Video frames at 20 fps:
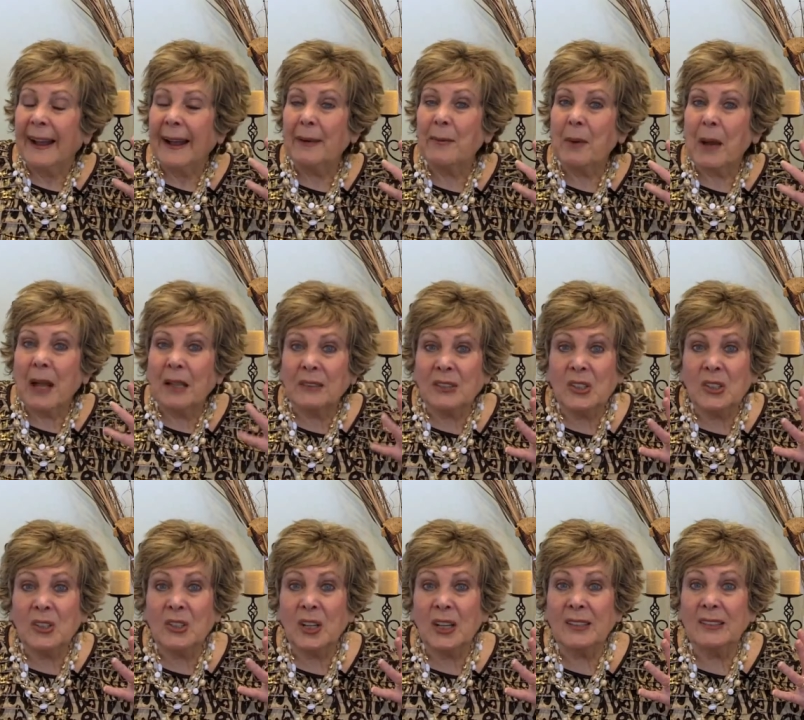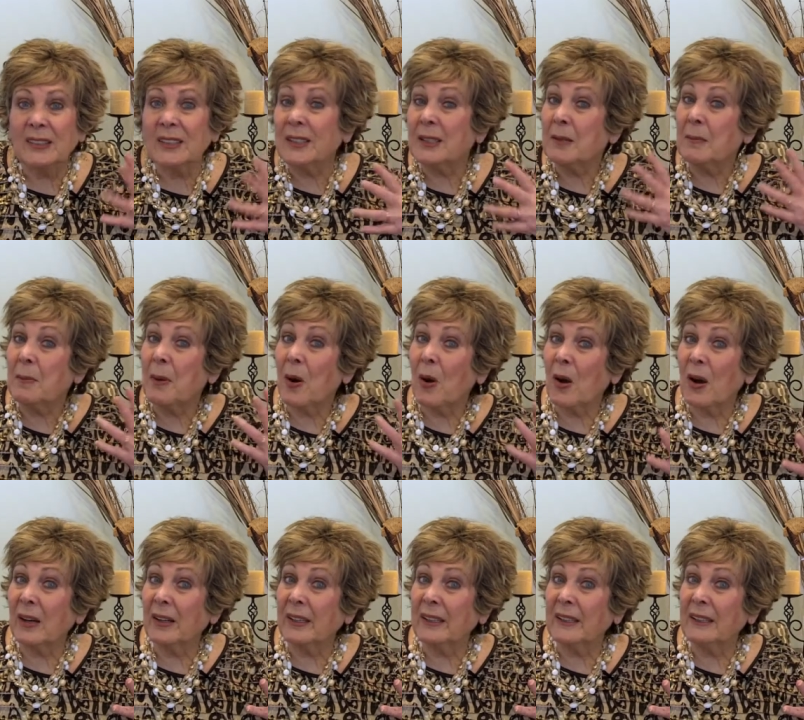I'm not suggesting a
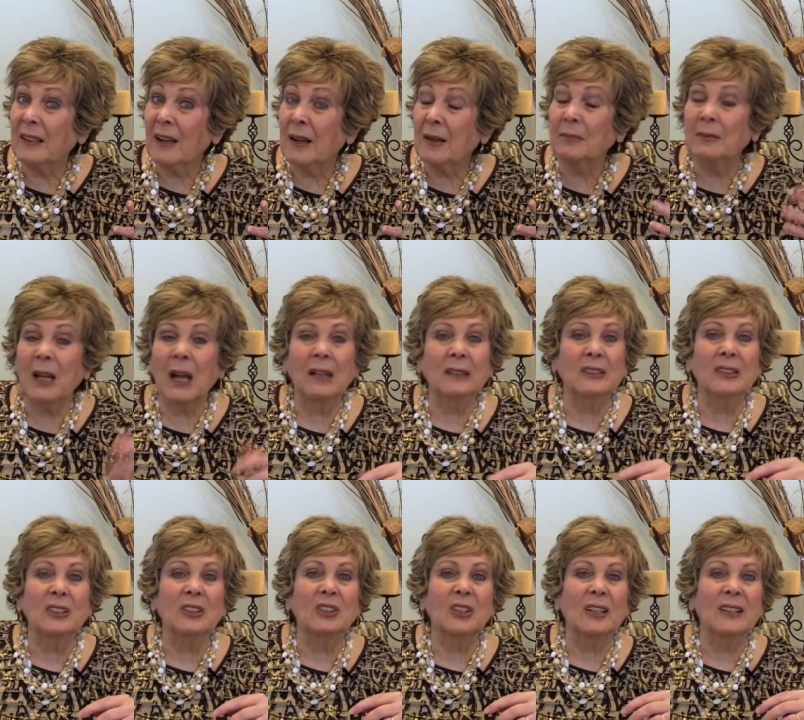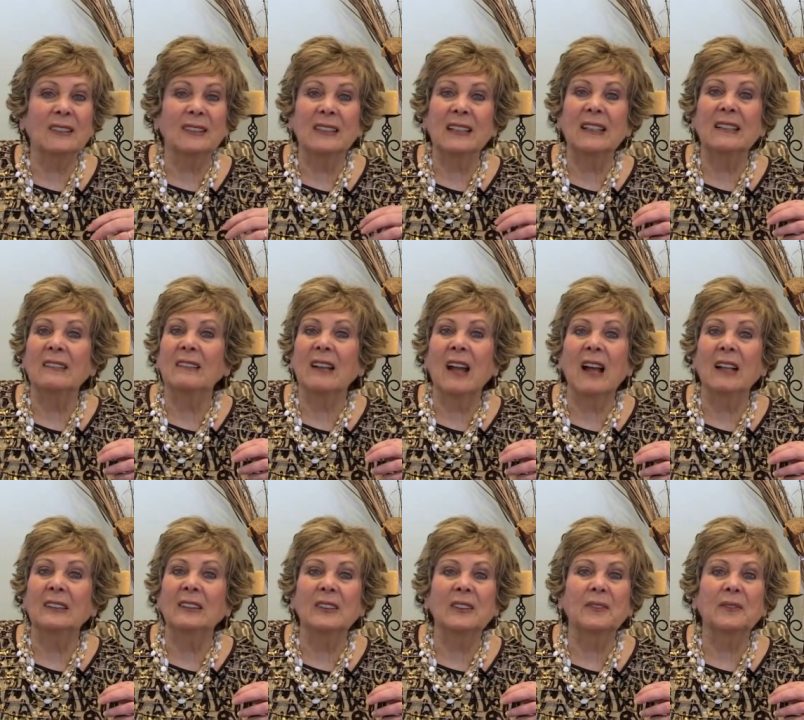party. I'm not suggesting
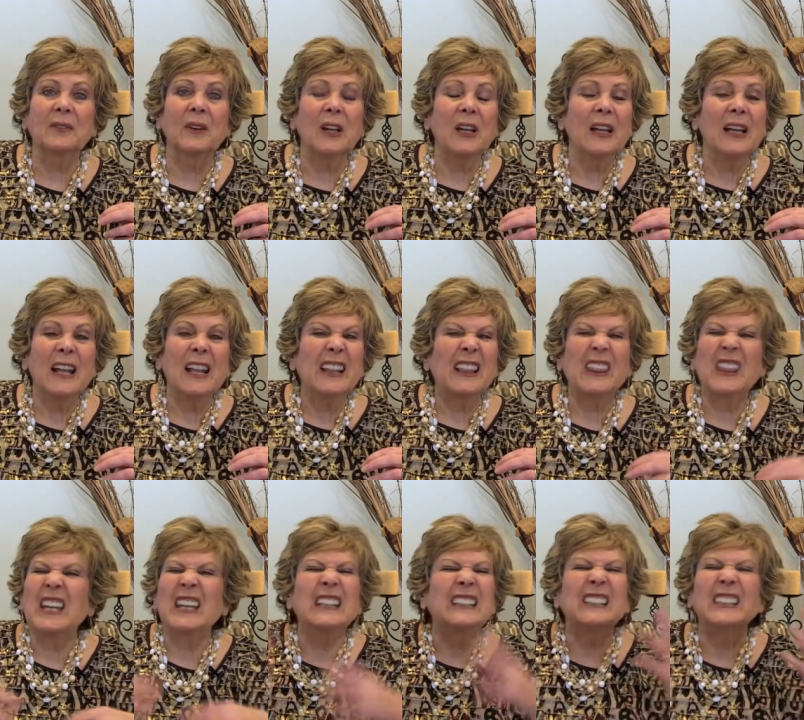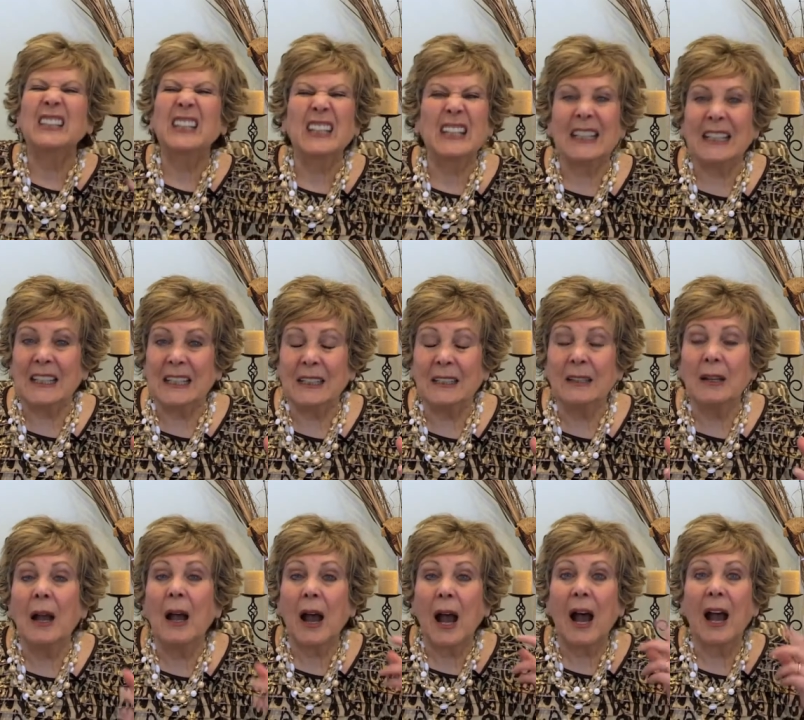lots of things to eat.
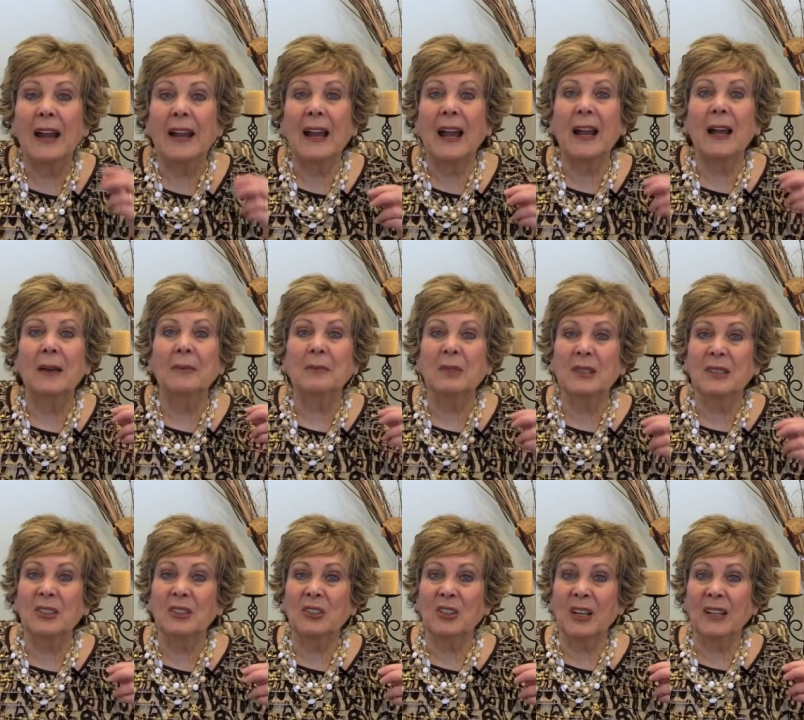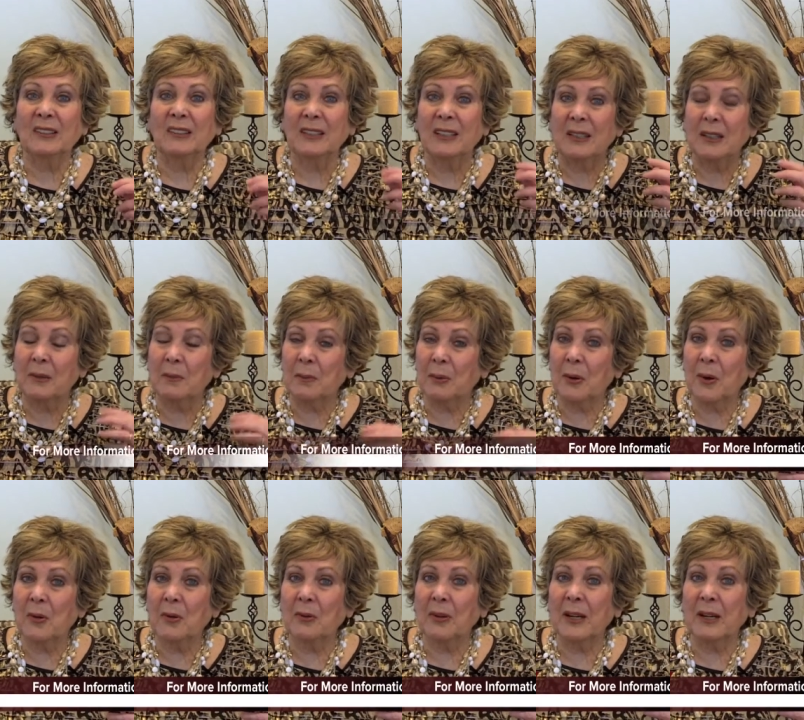I am suggesting a
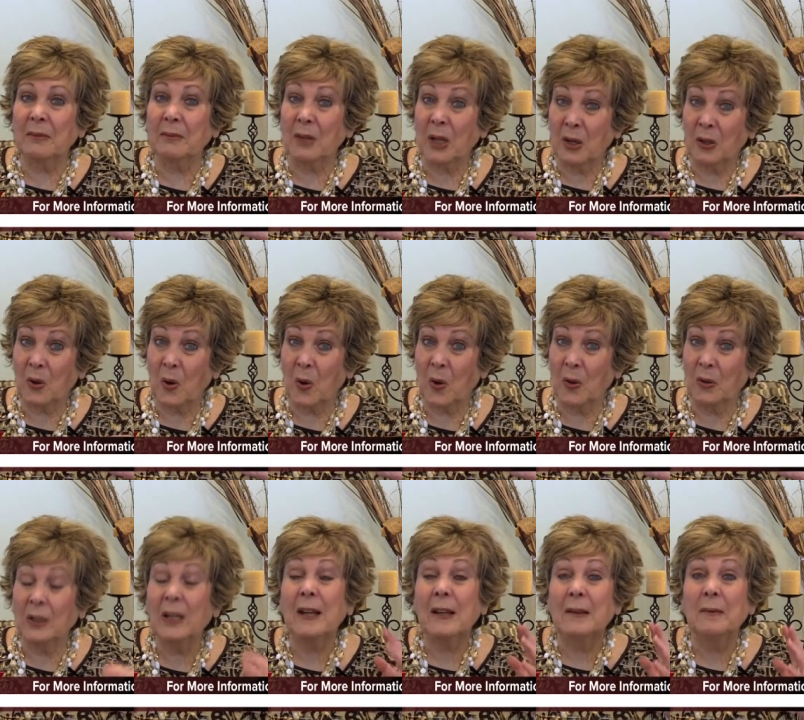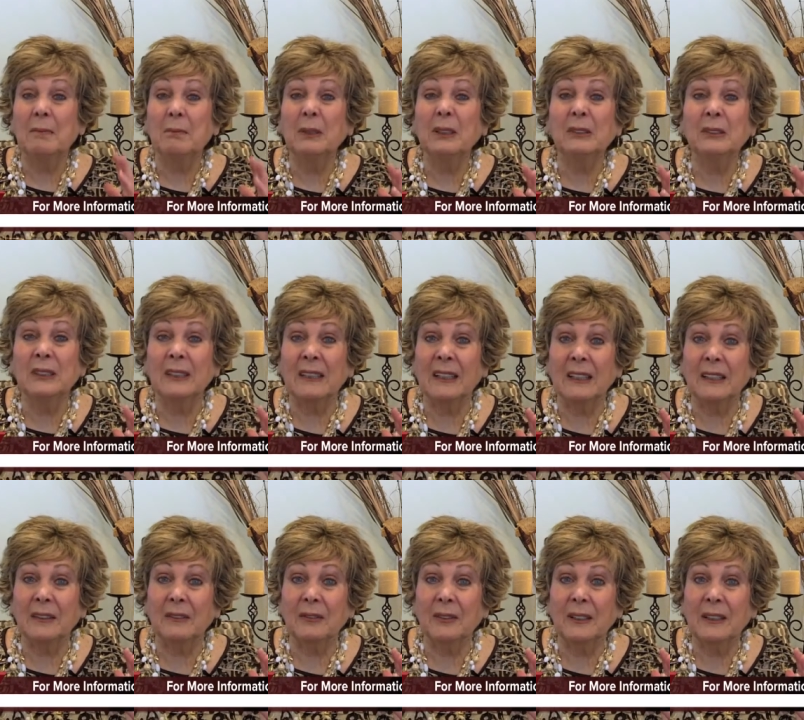program called Build and
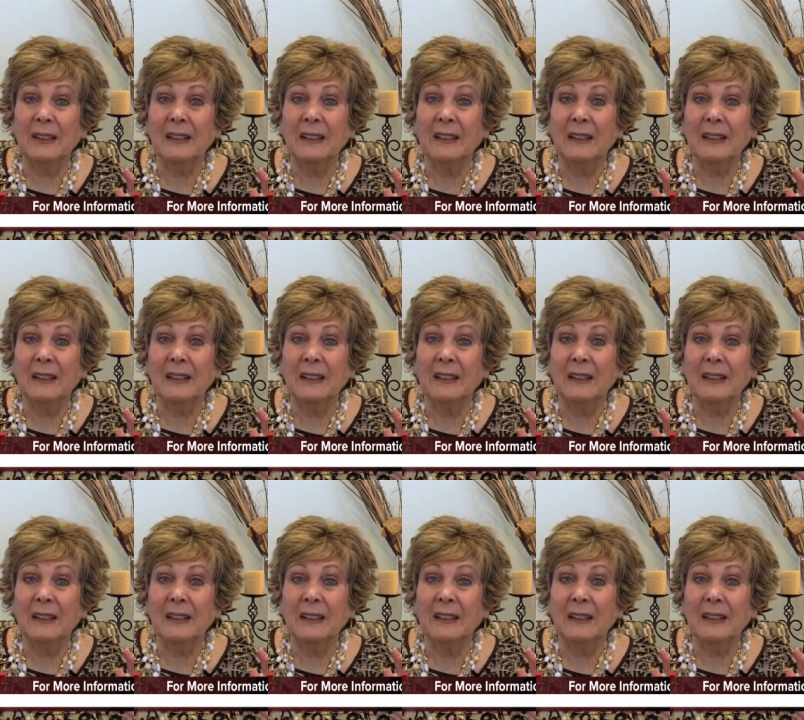Give.